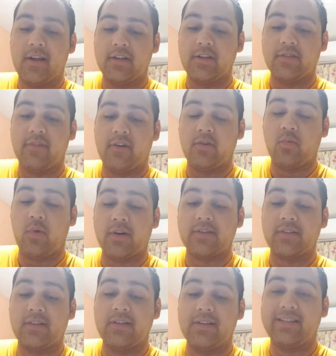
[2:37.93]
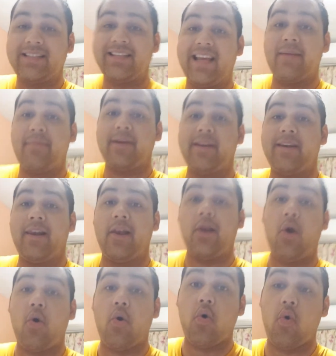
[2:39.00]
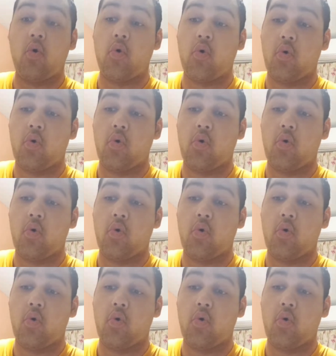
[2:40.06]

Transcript: Javon Watson, Damian Lowe,